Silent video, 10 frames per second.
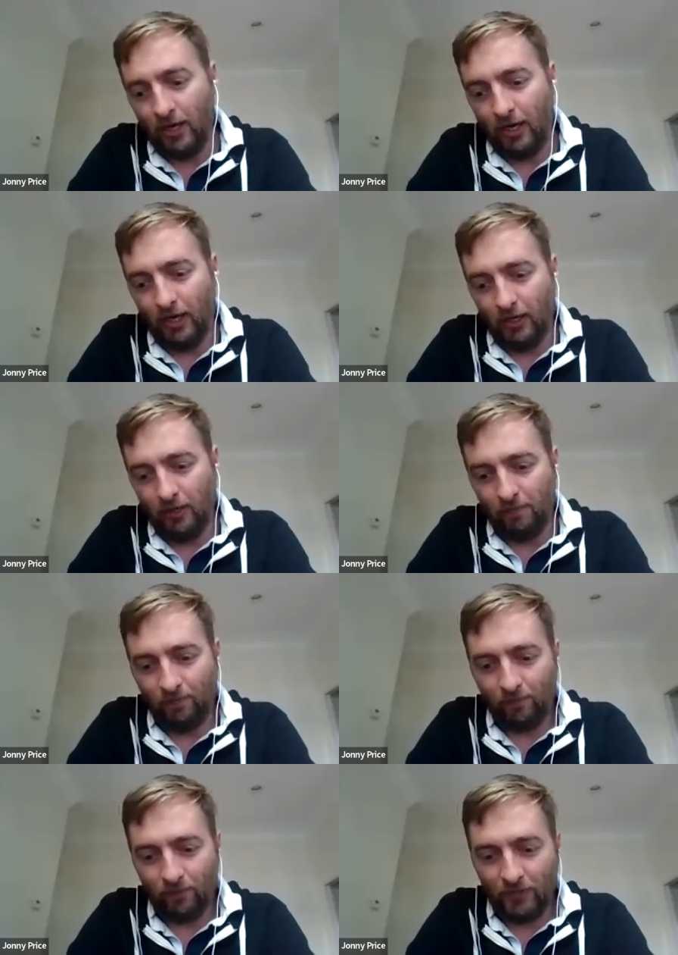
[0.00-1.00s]

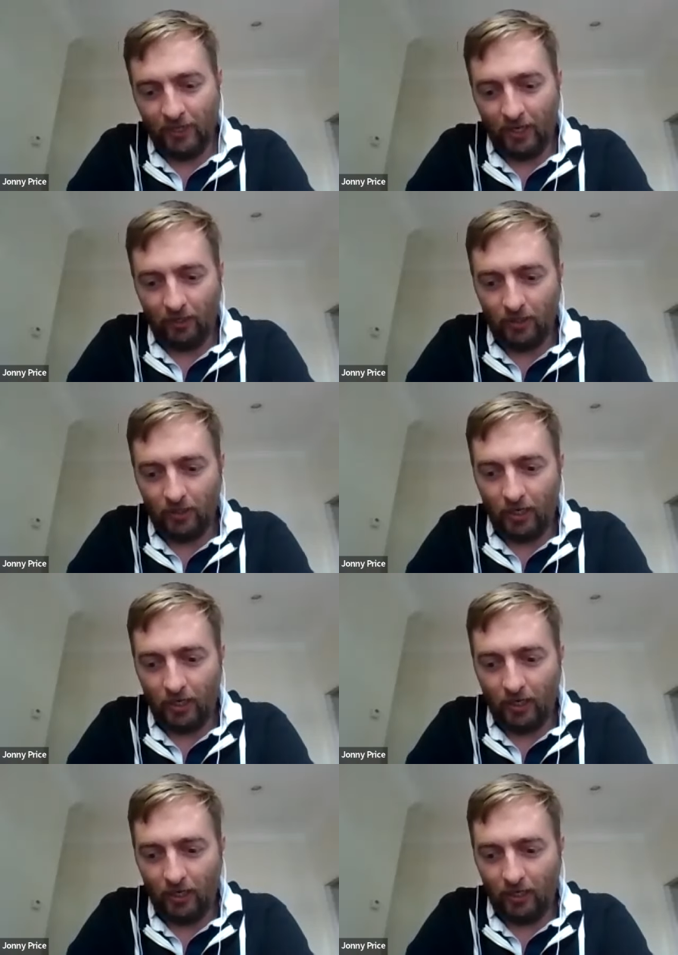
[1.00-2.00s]
um, yeah,
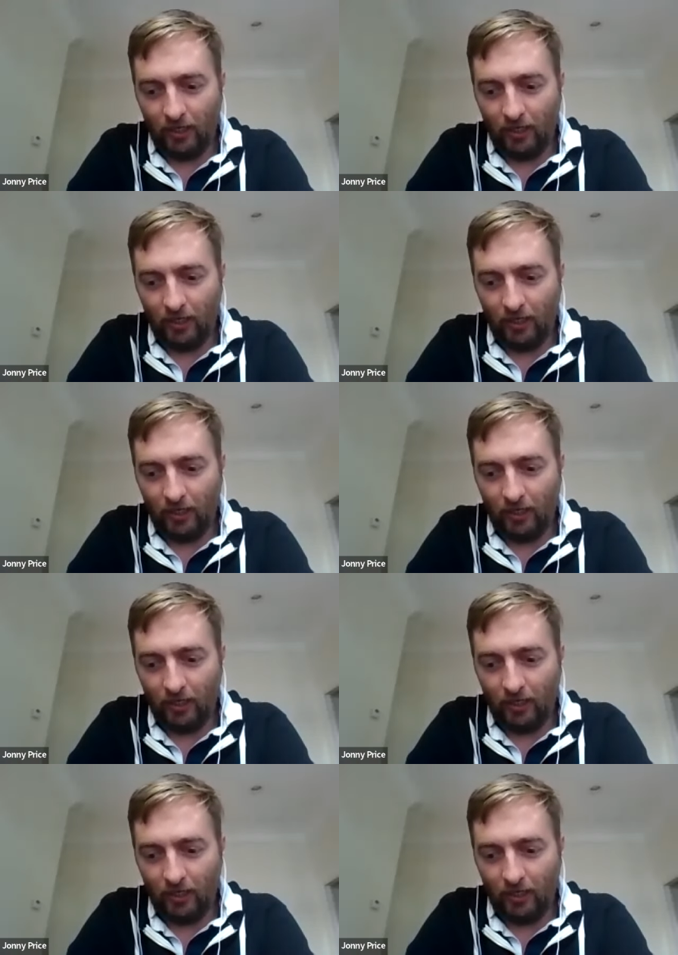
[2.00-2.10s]
uh,